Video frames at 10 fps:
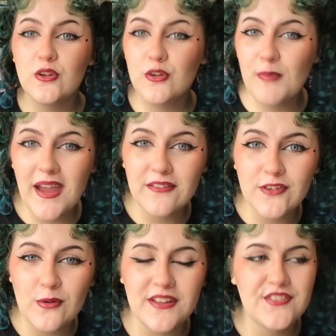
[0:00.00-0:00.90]
You may have
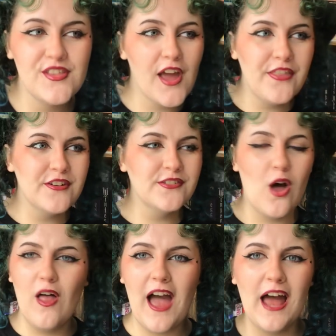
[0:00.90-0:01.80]
noticed the others
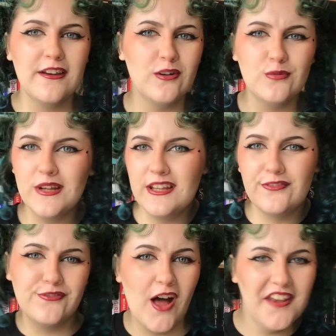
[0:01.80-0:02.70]
all had a really
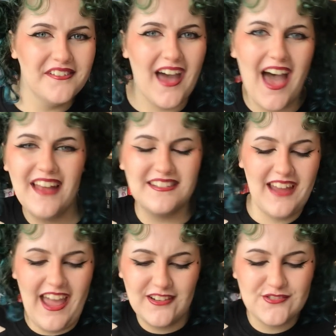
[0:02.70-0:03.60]
fun added
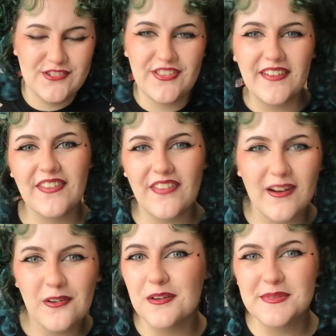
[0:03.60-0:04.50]
extra thing that they're
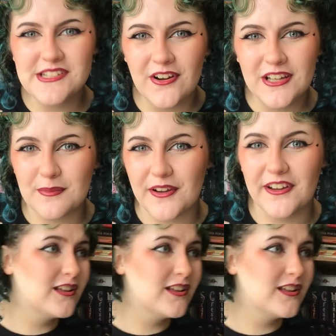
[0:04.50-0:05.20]
going to be talking about.